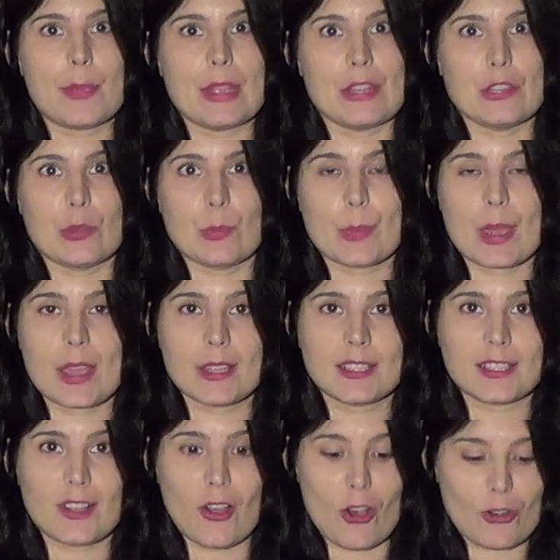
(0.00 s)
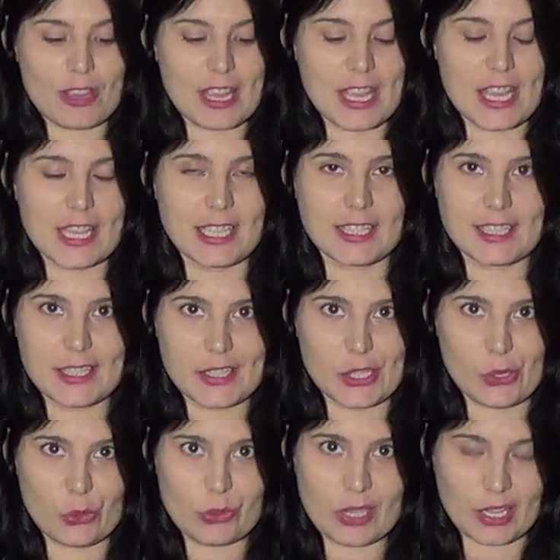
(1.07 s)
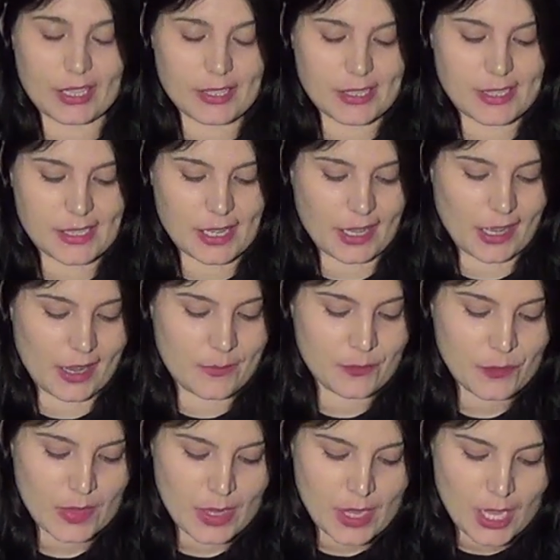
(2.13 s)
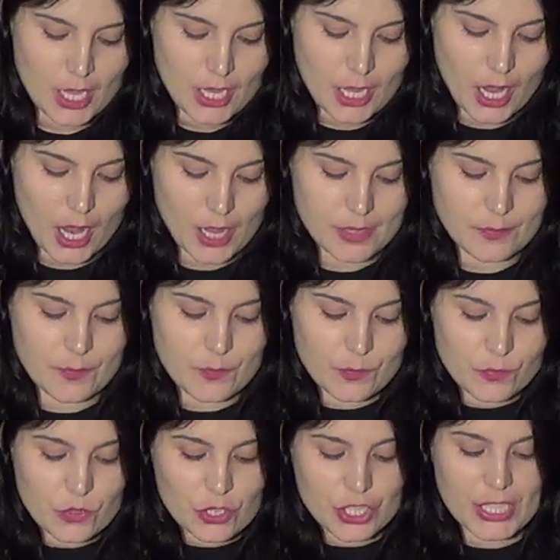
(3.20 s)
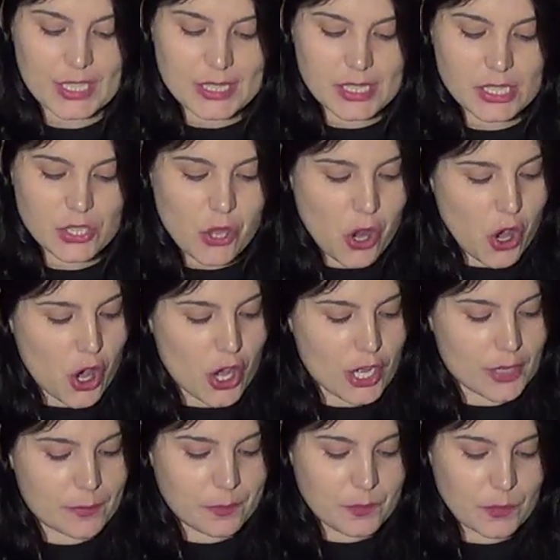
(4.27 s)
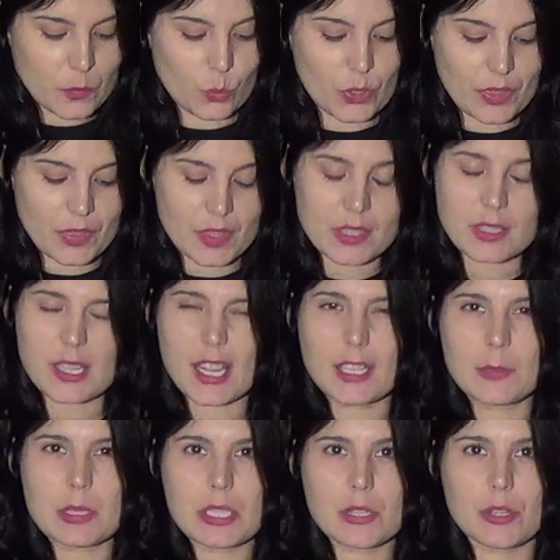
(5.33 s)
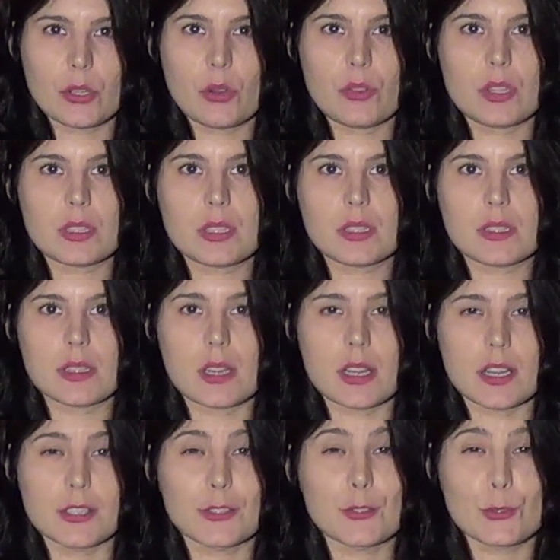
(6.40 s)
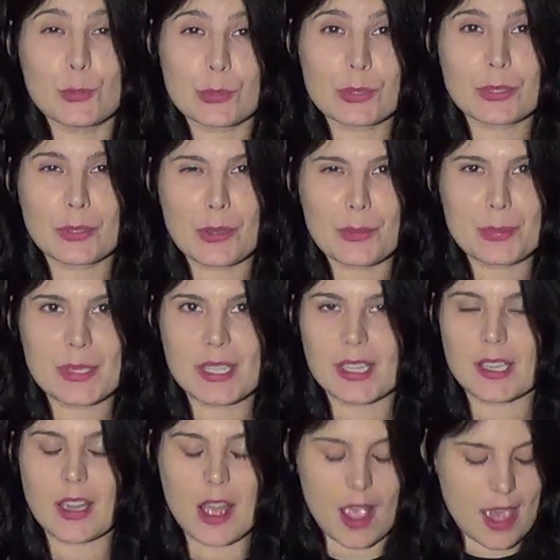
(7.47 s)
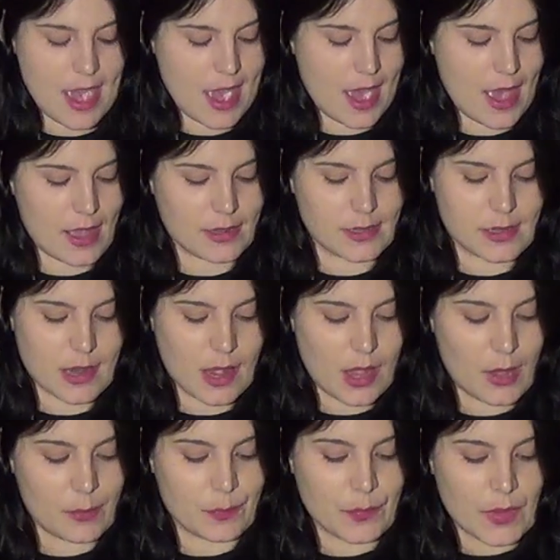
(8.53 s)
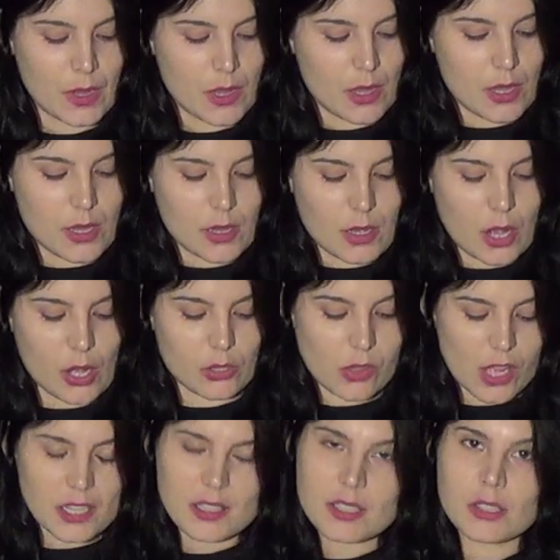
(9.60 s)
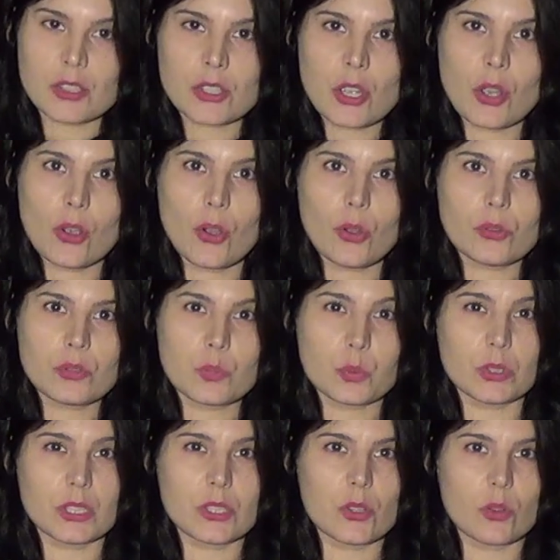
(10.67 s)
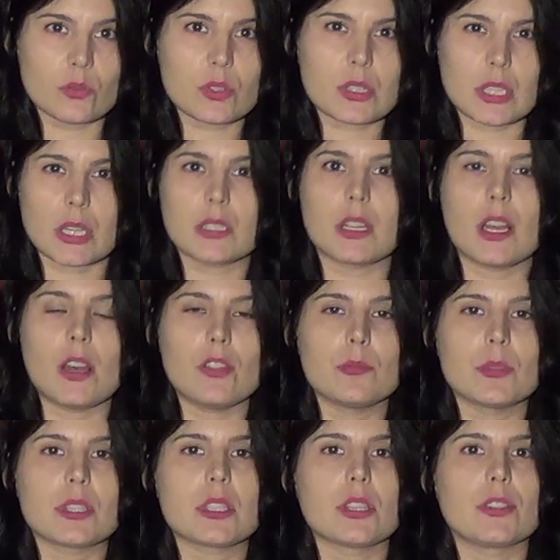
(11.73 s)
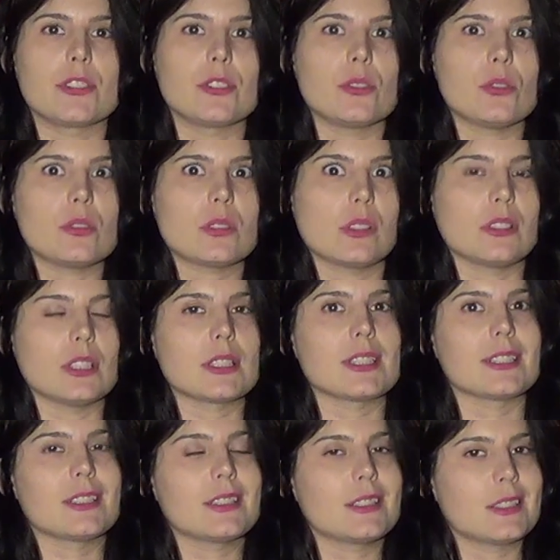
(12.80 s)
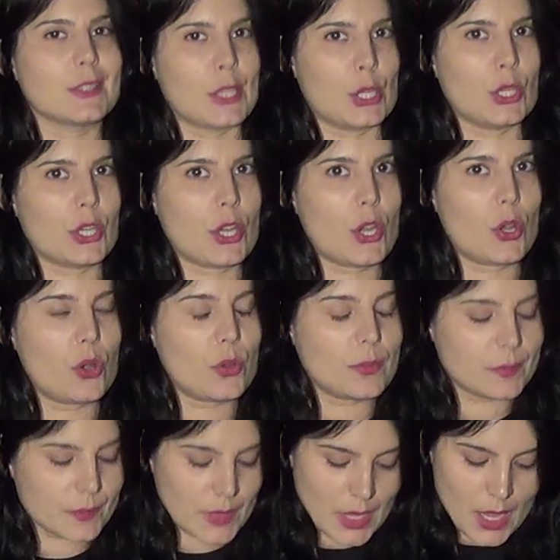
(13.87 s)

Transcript: and your base all in and sealed nice and tight, chances are with this kind of material, this is super sculpey, and a lot of silicones really don't stick to other materials unless it's silicone.